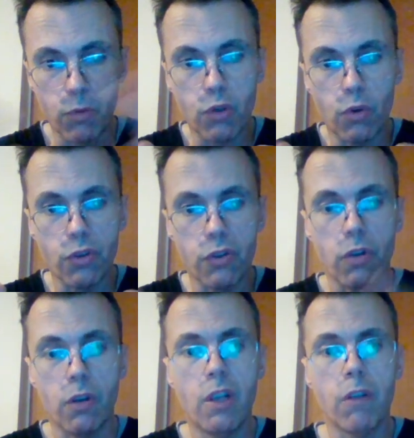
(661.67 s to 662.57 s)
was
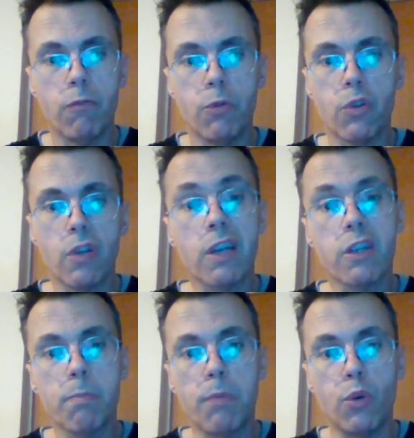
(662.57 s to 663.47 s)
also would
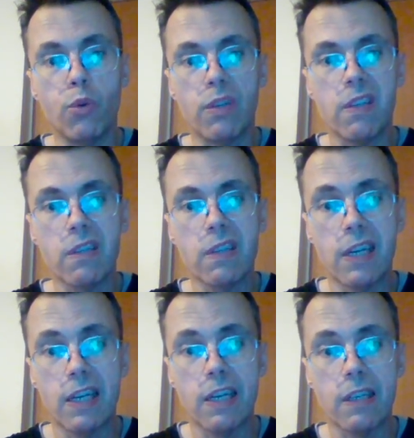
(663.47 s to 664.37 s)
explode in
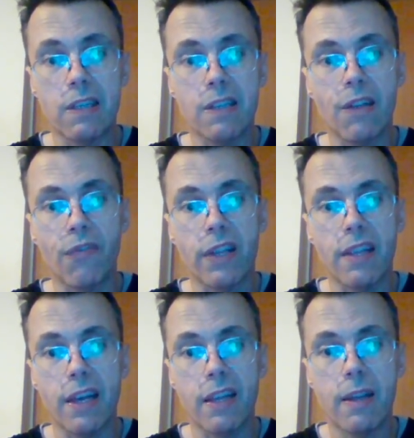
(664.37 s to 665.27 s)
size and stuff like
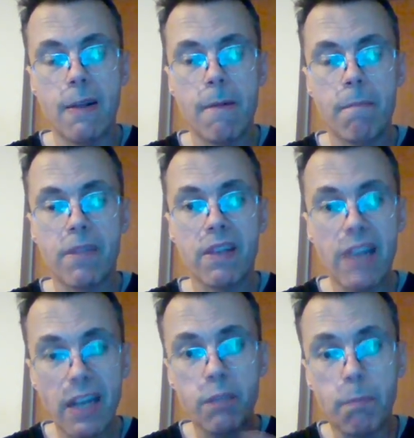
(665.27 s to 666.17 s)
that.
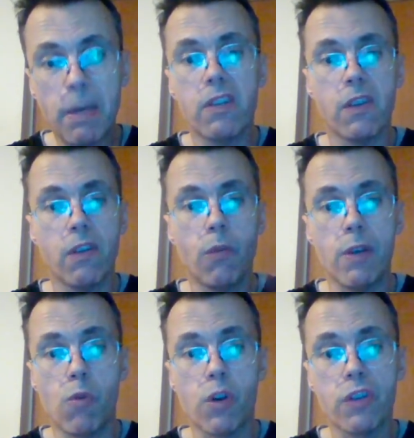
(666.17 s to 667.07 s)
That's basically the way
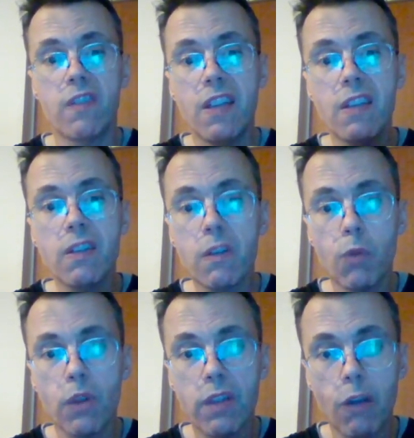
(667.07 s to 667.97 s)
it works. This is
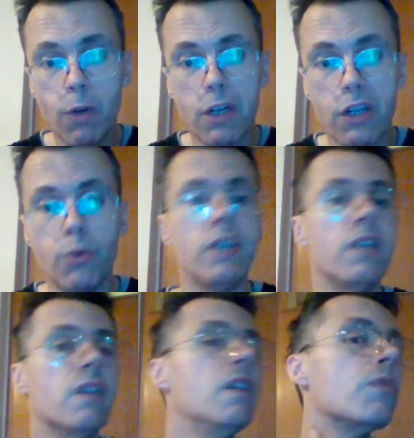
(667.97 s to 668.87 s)
what they were doing.
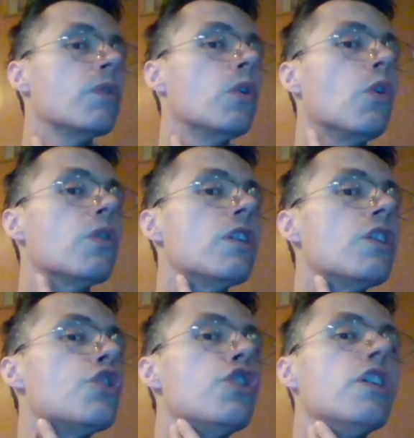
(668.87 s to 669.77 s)
All this
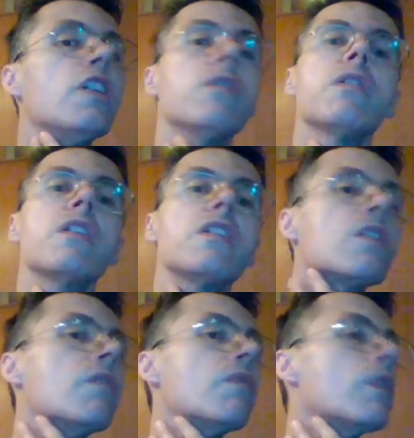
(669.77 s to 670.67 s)
shit, all this
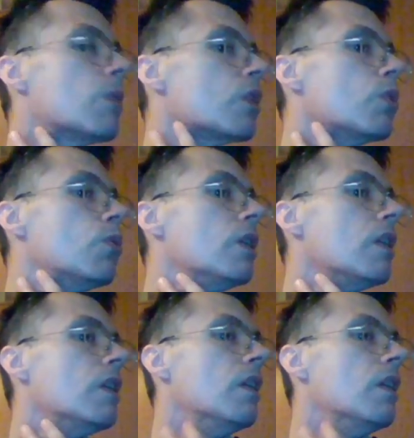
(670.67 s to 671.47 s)
stuff they were doing.